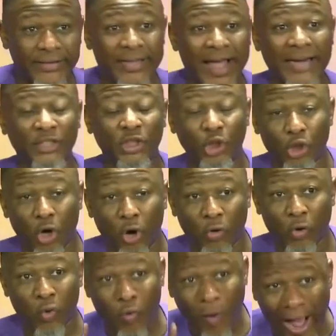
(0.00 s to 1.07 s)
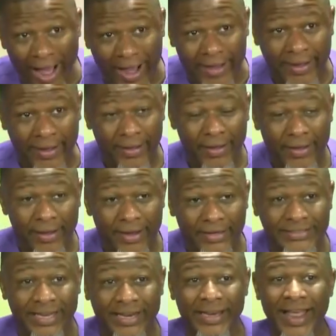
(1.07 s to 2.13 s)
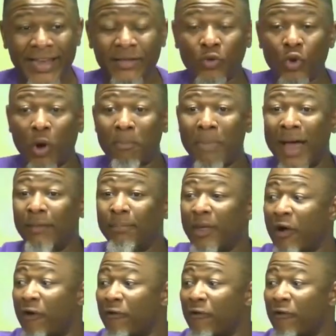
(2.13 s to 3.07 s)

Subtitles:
than John. Why? He said, let no man be